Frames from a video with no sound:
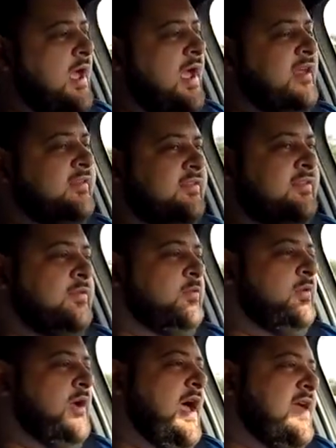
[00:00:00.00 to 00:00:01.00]
as
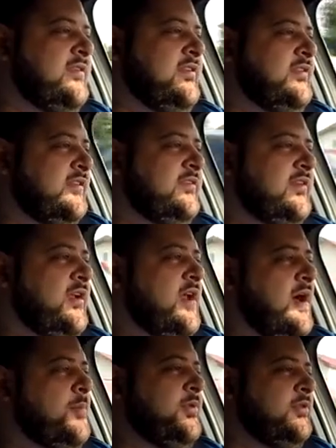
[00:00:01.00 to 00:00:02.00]
it is set
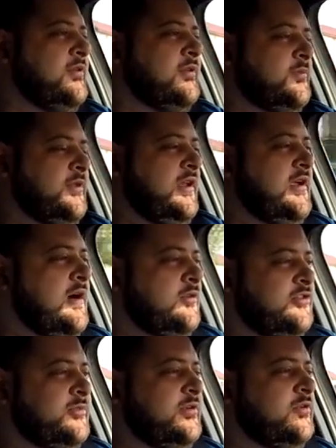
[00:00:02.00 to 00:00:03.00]
up in the Mini
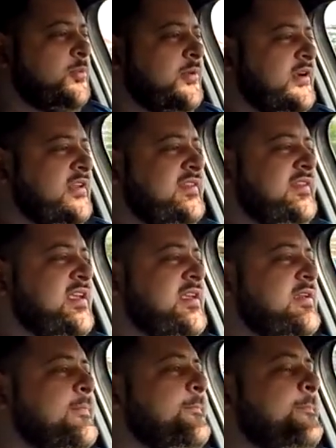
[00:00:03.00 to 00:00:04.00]
Countryman Cooper
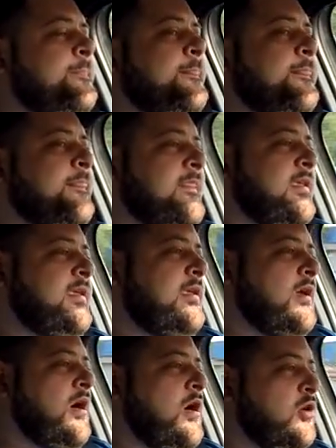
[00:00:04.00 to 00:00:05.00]
SE,
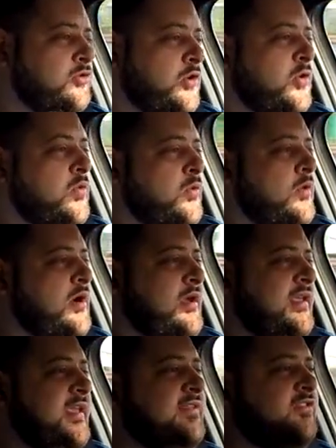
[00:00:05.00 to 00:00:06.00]
the Auto
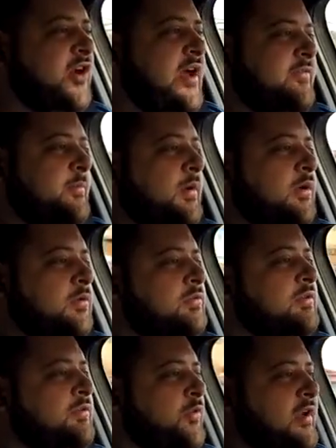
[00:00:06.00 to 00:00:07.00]
E-Drive
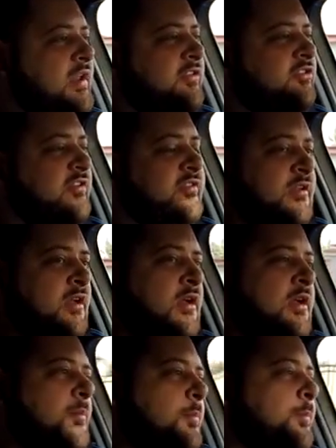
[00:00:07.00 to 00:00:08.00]
mode really just
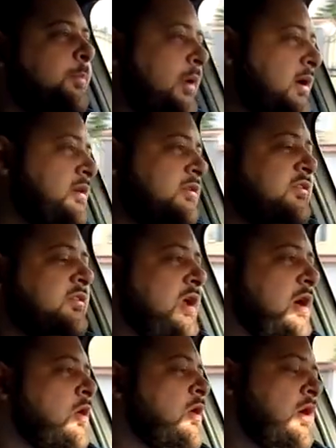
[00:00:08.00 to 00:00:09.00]
burns
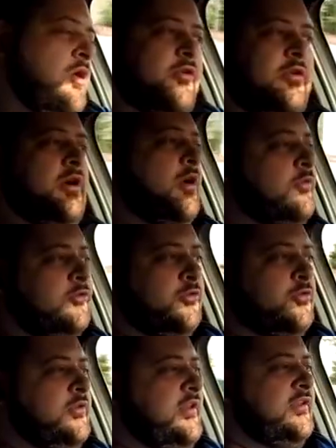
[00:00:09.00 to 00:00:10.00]
or goes
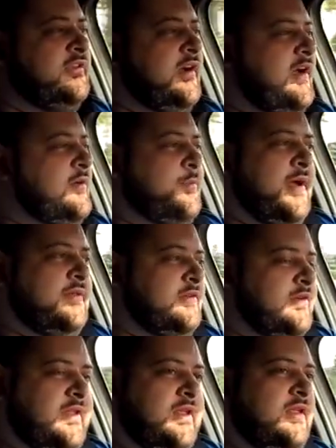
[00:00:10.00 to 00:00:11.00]
through the entire
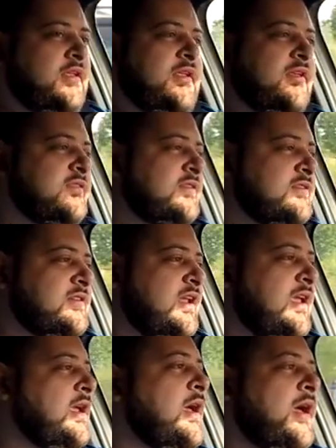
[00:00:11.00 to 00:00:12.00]
battery
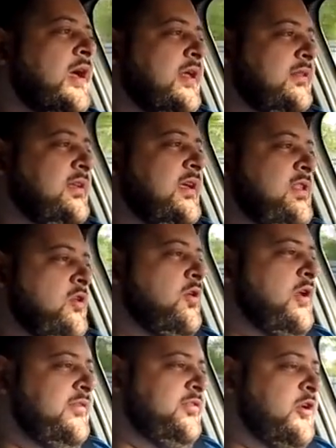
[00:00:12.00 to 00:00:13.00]
instantly, and then
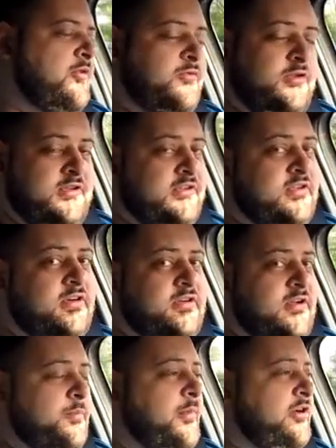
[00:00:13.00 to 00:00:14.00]
you're left off with the
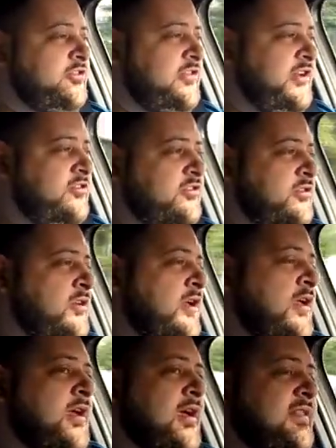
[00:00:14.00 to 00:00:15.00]
internal combustion engine.
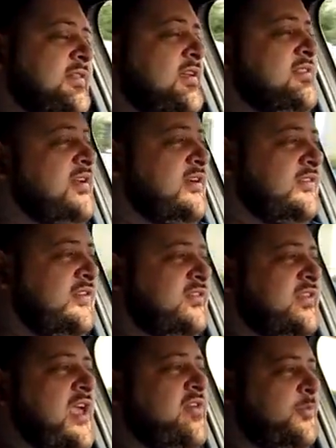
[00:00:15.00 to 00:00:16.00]
And then there's the
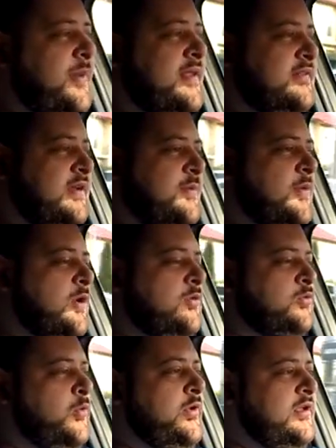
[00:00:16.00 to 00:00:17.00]
Save Battery
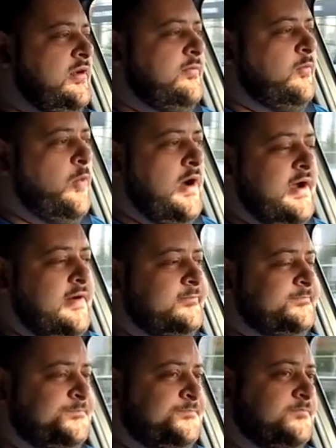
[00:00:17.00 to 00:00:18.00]
mode, where
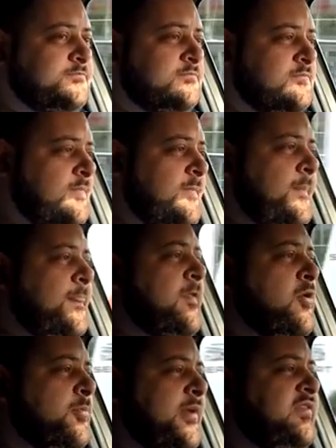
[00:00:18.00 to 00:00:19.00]

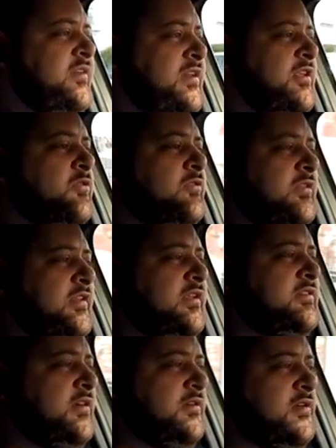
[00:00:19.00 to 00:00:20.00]
you're basically using the
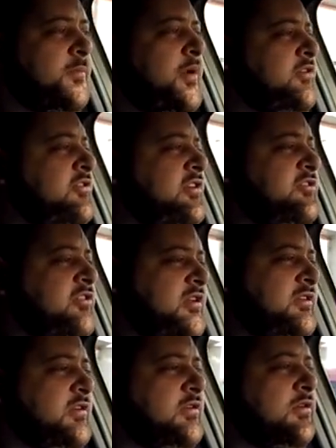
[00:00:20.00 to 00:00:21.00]
internal combustion engine
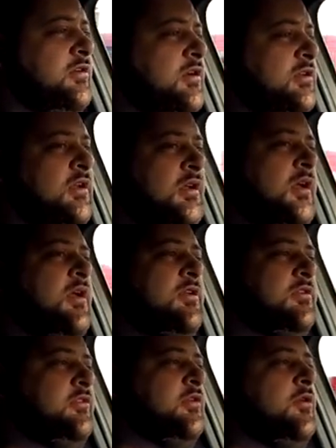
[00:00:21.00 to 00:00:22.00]
under the hood
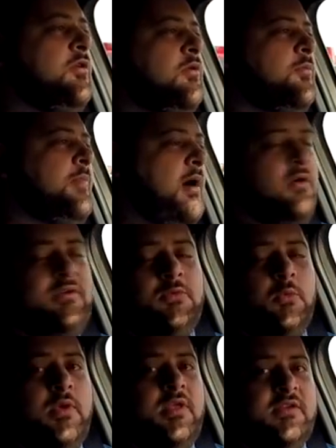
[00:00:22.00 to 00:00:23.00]
to power
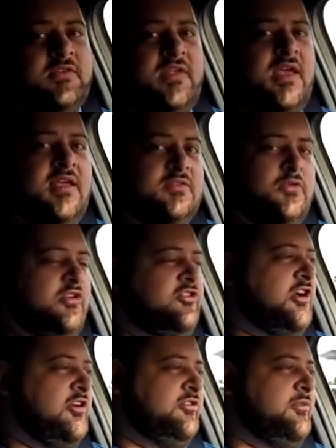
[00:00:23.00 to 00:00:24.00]
the wheels and
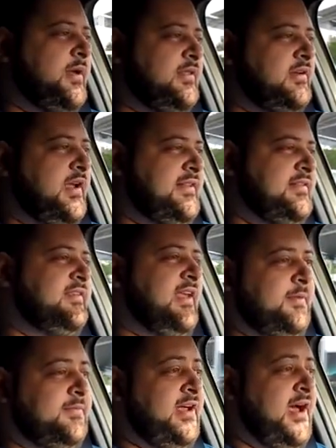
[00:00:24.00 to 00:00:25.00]
recharge the battery at the
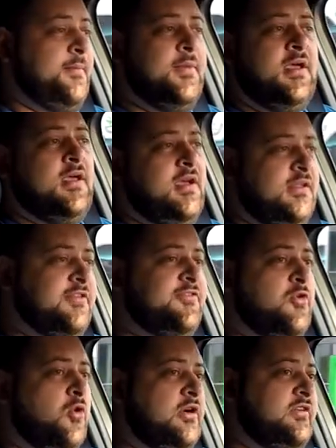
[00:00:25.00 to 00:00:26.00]
same time. And
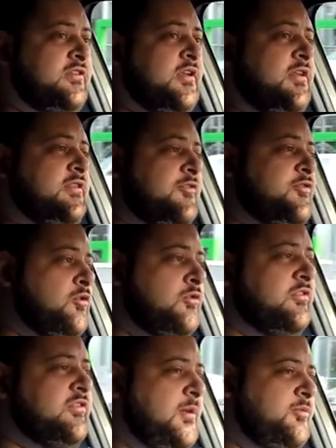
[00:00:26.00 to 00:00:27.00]
of course, the fuel
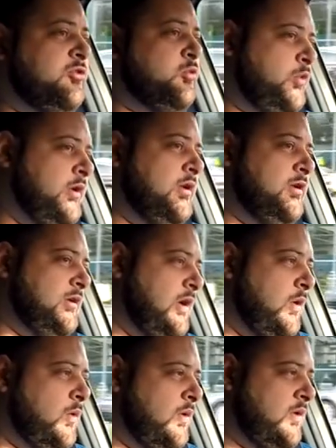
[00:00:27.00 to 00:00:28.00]
consumption will
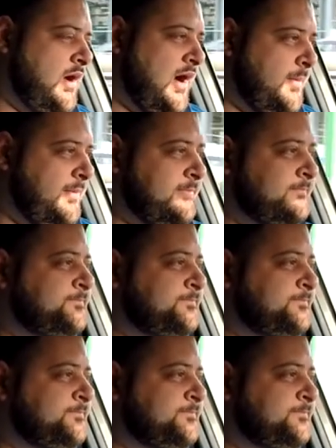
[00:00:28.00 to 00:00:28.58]
go up.